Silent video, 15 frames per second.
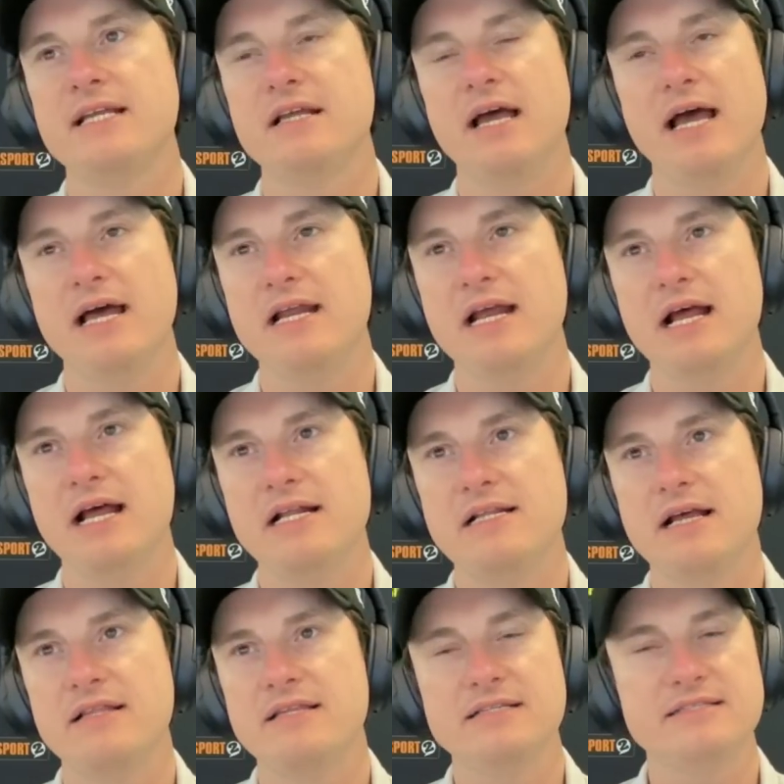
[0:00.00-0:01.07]
and
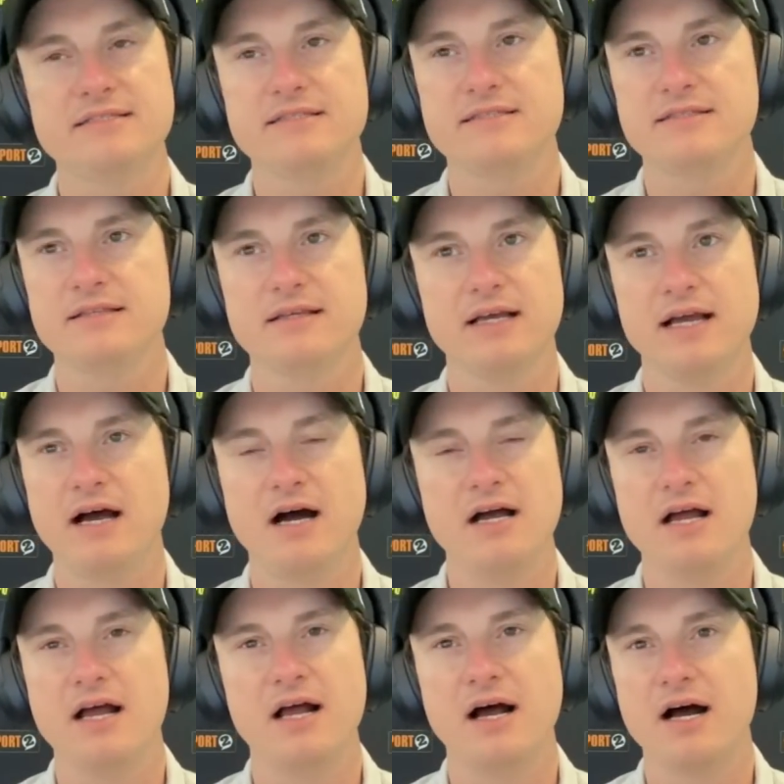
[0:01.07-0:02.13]
this is,
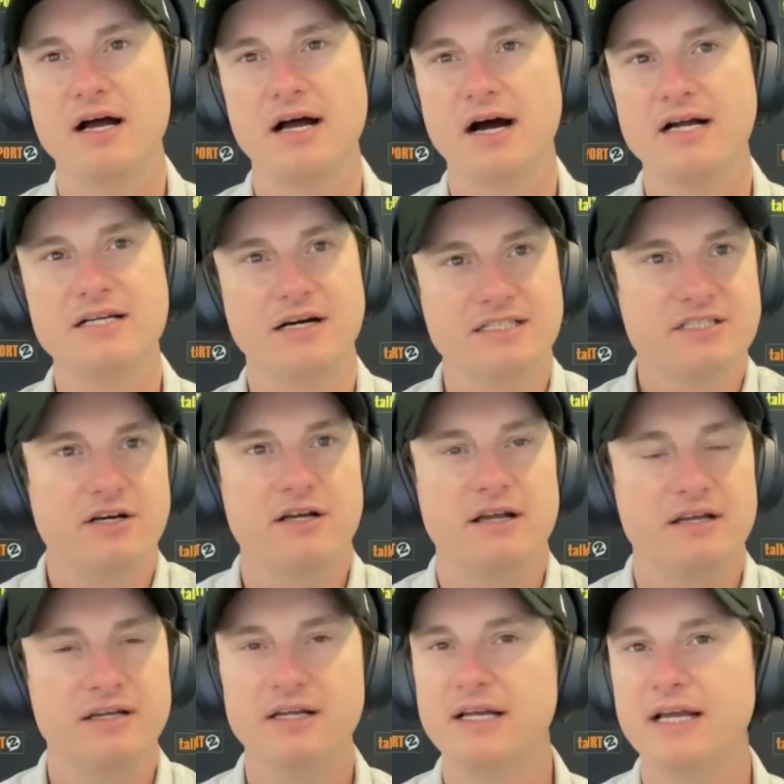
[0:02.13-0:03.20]
I don't,
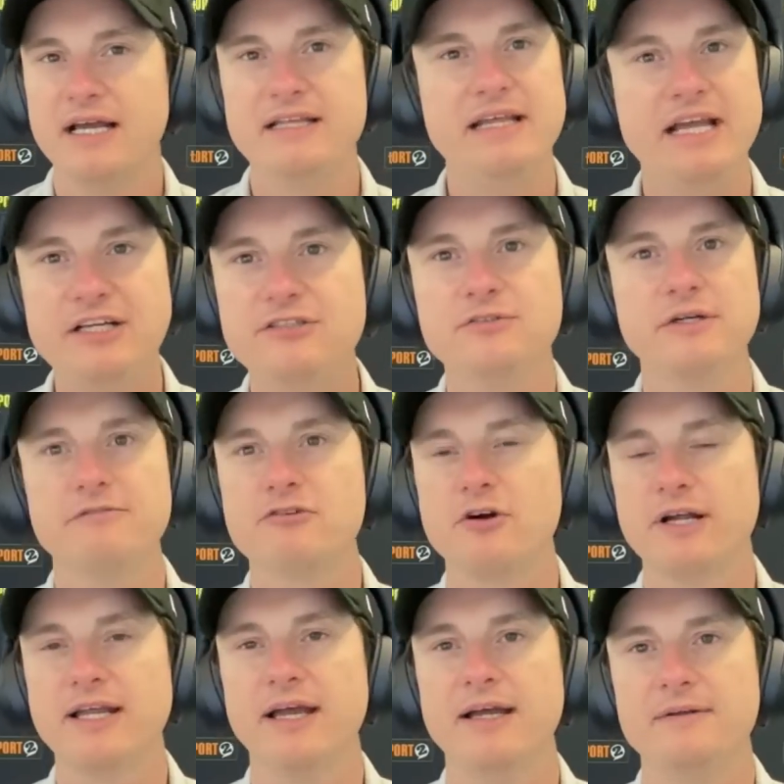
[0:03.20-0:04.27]
in the history of
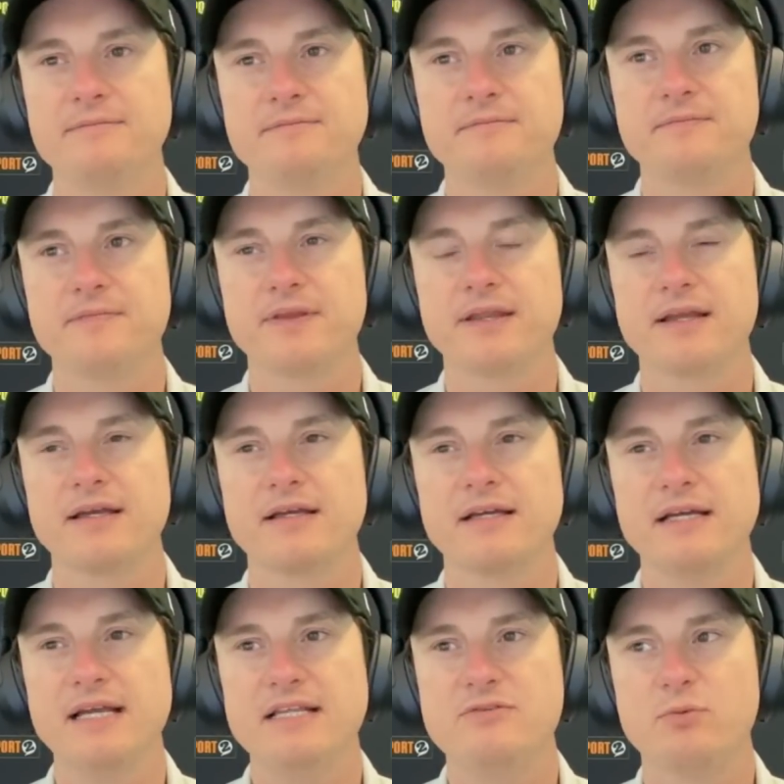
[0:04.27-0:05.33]
cricket,
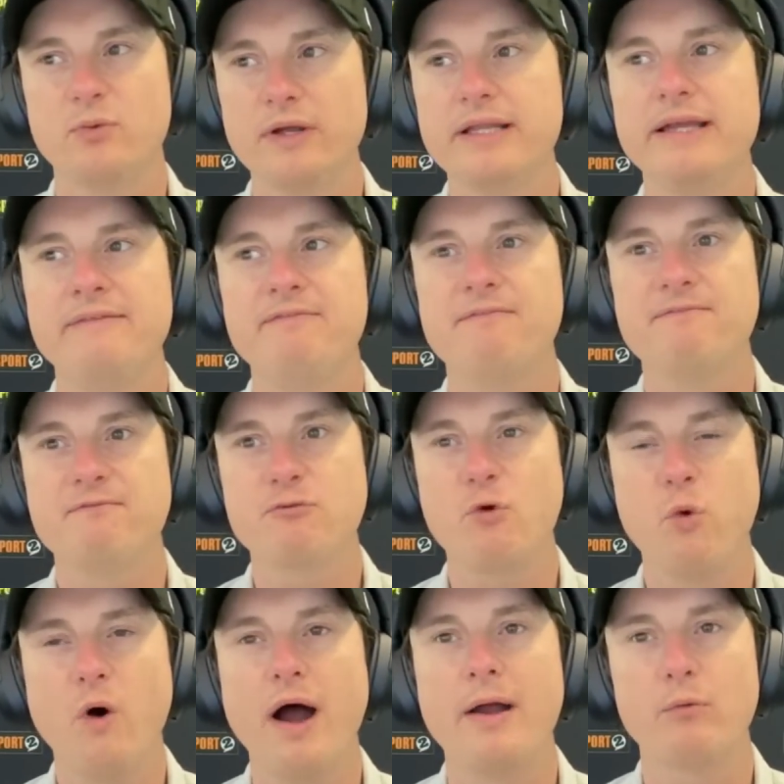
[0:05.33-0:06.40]
it's really
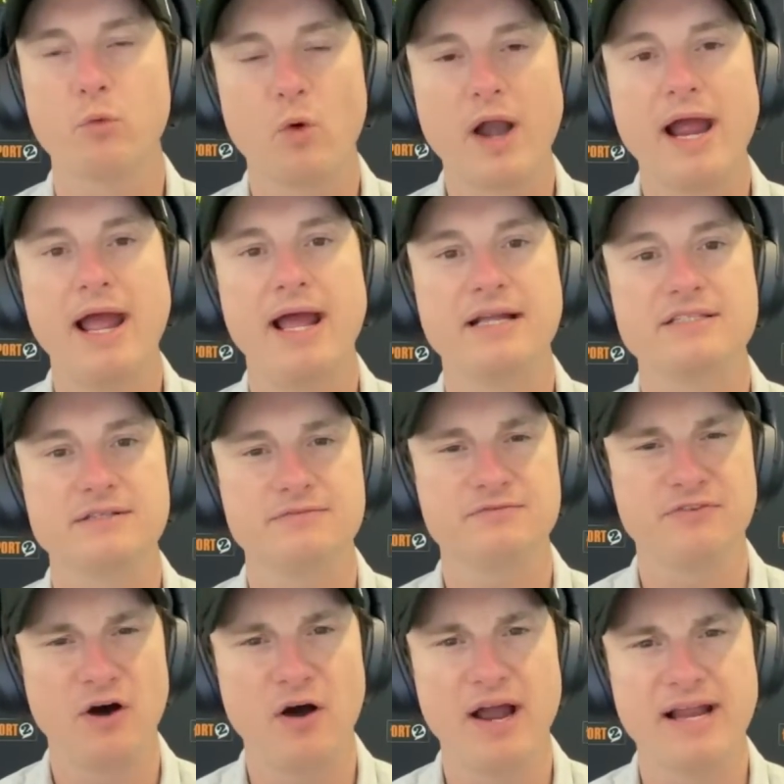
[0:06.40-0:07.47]
quite rare to
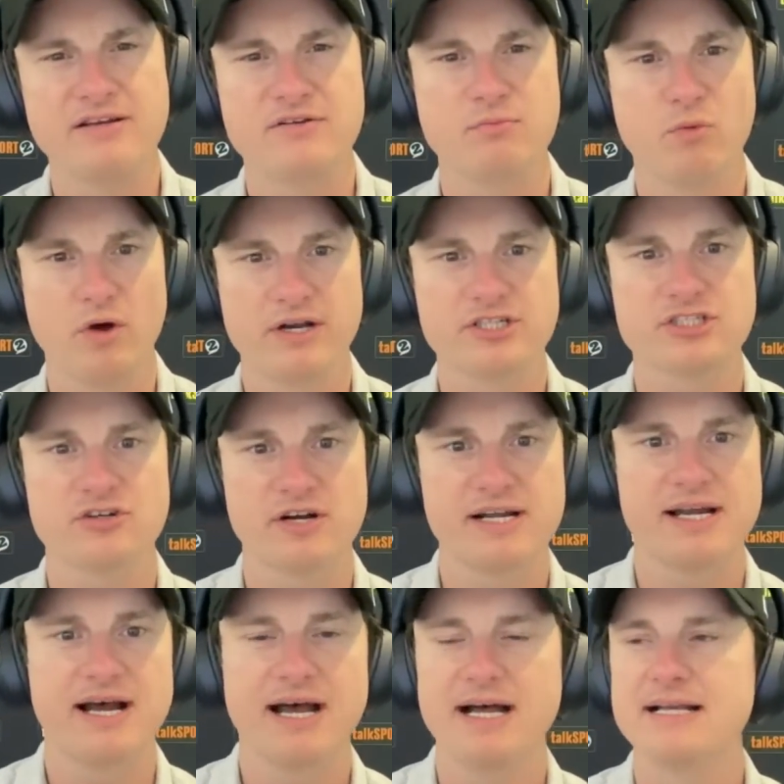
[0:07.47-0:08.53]
find what Australia
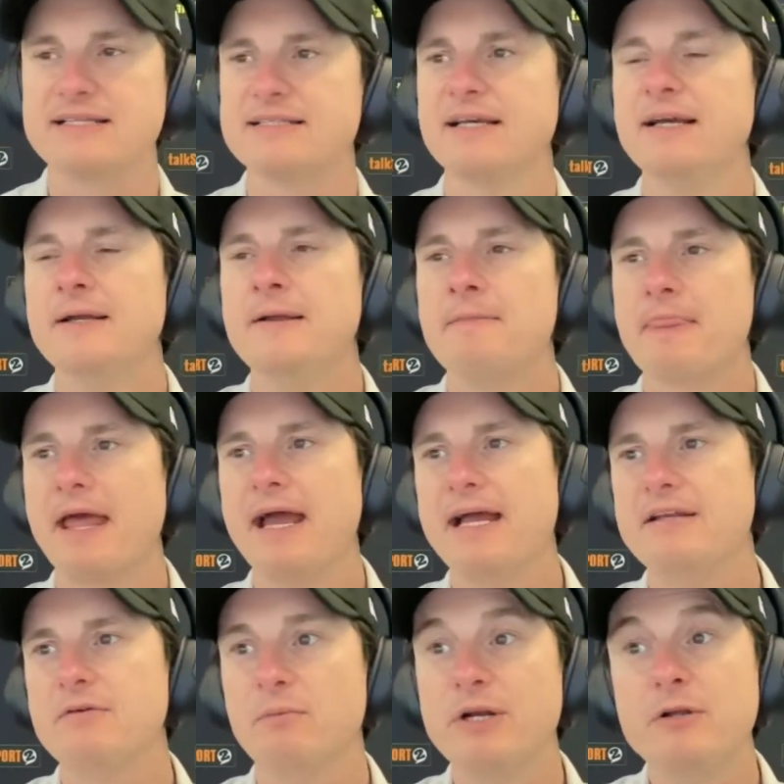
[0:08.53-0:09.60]
has. And
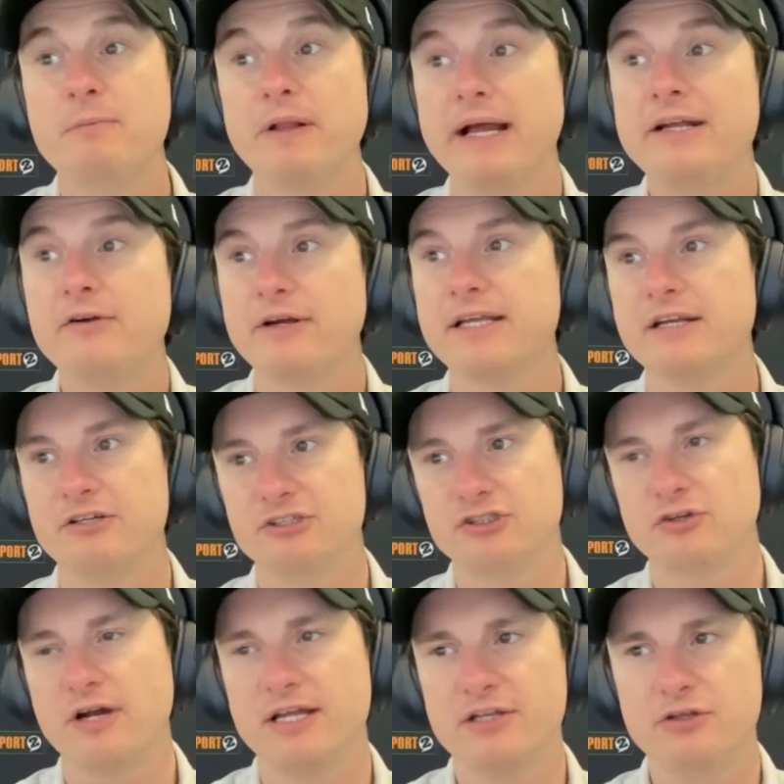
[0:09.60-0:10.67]
when you play cricket in
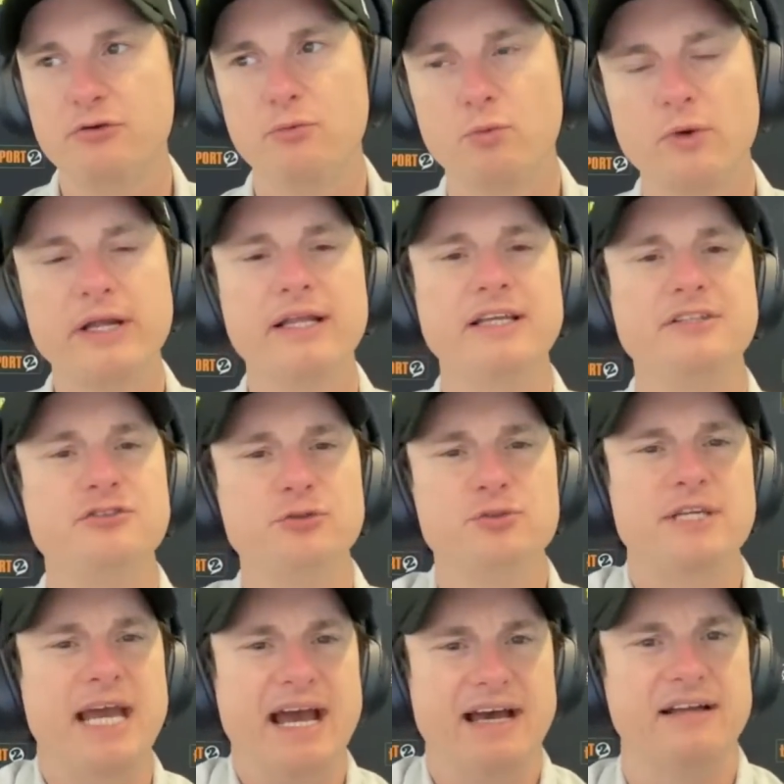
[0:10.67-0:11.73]
Australia, you really do
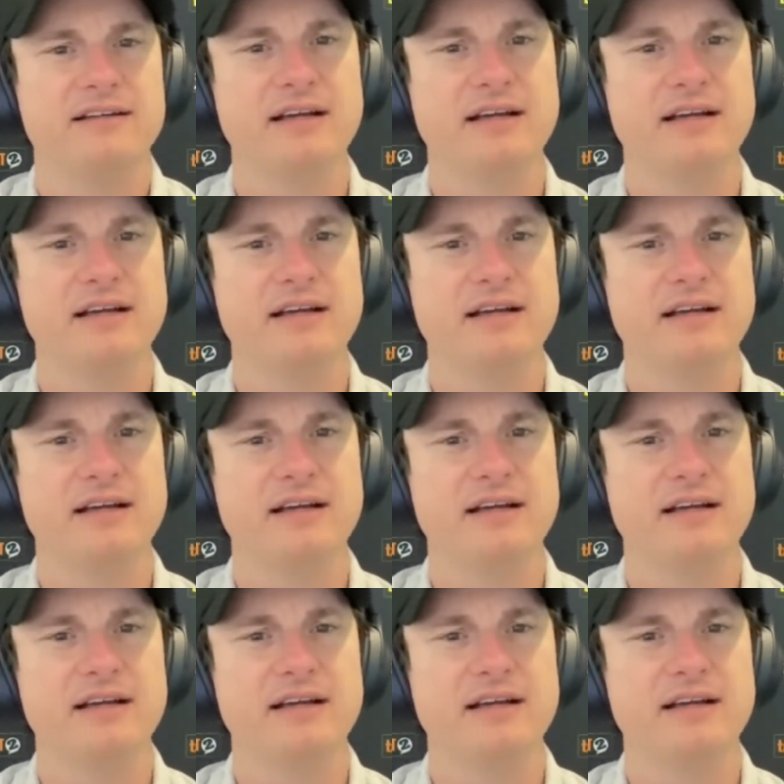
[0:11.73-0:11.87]
get